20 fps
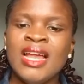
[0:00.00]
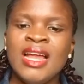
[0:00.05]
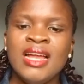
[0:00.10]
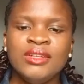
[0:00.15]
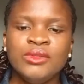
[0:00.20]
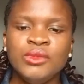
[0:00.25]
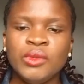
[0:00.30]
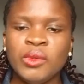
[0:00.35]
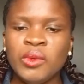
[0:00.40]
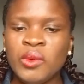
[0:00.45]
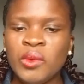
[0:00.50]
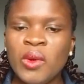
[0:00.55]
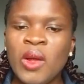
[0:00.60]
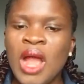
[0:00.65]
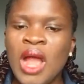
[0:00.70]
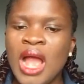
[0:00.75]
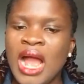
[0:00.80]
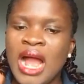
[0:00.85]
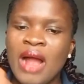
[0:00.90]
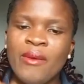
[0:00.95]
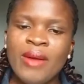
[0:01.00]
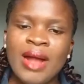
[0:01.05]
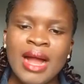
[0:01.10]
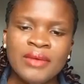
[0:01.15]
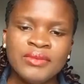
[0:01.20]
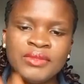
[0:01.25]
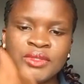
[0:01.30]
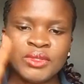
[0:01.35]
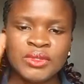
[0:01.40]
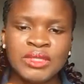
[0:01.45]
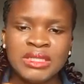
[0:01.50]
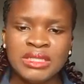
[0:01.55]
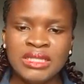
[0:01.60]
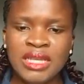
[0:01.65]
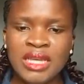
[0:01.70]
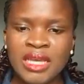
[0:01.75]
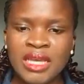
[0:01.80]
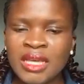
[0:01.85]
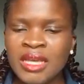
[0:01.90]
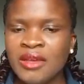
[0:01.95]
no, I will have to
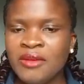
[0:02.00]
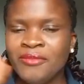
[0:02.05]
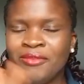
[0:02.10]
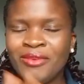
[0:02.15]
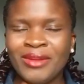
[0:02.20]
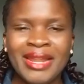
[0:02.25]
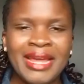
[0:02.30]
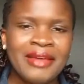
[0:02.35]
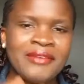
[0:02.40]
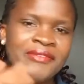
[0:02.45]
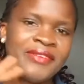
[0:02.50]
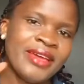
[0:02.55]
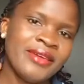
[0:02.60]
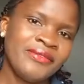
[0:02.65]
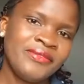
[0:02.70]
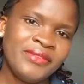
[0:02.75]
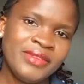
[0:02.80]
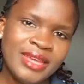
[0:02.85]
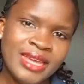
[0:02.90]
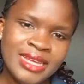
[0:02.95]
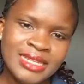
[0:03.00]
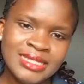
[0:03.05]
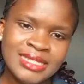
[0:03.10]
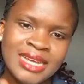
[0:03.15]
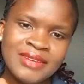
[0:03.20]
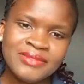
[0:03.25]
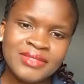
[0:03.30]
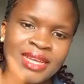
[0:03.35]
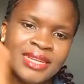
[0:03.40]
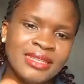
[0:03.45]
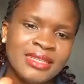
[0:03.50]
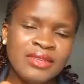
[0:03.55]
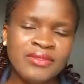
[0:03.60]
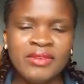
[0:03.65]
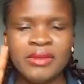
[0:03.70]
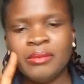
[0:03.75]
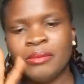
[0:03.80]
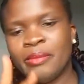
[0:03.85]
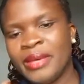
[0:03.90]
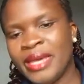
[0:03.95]
stay for like 5 years after
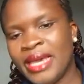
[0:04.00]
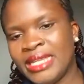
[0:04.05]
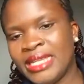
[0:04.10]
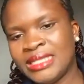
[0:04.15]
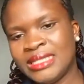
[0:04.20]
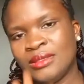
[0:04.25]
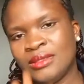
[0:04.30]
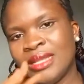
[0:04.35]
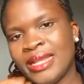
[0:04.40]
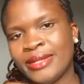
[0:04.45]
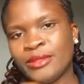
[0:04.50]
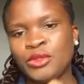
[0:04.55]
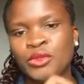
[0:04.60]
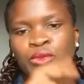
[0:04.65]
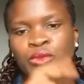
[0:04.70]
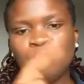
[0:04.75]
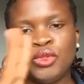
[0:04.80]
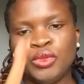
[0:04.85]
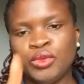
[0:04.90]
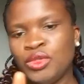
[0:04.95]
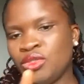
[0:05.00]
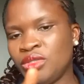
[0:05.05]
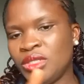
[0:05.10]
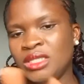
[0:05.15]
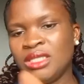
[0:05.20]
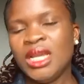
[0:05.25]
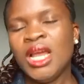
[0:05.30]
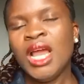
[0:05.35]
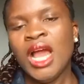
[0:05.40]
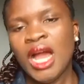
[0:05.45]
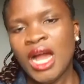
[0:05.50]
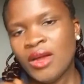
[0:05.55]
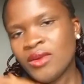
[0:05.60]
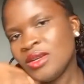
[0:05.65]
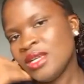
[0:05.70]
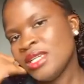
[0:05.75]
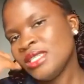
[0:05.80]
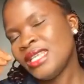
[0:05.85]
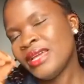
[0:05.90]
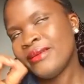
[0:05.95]
giving birth, like two children. I will not
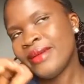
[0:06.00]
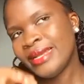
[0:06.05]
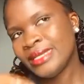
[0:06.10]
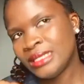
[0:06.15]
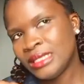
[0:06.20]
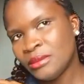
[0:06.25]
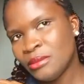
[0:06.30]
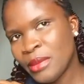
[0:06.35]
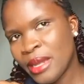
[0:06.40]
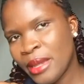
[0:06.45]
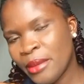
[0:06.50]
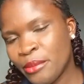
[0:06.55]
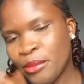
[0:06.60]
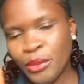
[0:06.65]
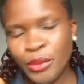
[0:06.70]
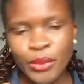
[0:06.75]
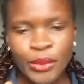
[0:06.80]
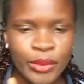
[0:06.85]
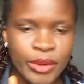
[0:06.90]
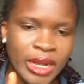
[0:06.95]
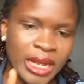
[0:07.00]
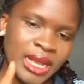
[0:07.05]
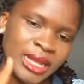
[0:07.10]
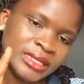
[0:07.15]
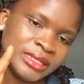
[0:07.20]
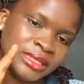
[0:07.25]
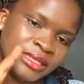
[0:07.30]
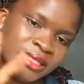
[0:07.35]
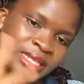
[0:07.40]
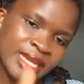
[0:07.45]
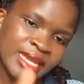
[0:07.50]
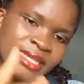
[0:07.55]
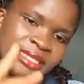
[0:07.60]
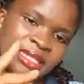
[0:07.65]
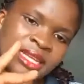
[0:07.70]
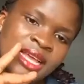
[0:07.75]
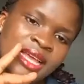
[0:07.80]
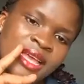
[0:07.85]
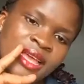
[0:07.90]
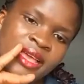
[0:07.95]
start writing my book. And
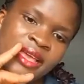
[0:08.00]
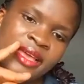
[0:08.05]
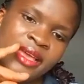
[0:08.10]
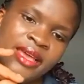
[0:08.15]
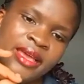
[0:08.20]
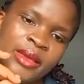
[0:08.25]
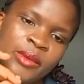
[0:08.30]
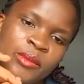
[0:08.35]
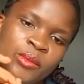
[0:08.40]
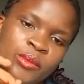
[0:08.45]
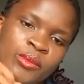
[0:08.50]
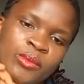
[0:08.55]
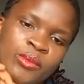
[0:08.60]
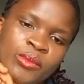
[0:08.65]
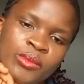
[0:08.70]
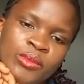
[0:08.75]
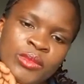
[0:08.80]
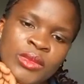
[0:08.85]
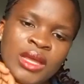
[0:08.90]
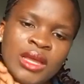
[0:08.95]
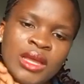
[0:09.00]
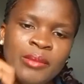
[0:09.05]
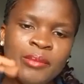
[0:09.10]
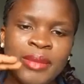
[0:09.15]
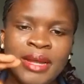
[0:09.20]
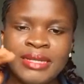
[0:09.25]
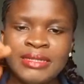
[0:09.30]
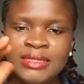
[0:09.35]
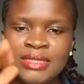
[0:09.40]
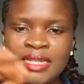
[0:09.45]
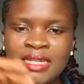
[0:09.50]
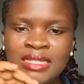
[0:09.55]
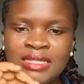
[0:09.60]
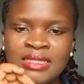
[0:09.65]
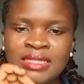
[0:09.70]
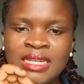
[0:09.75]
then by then,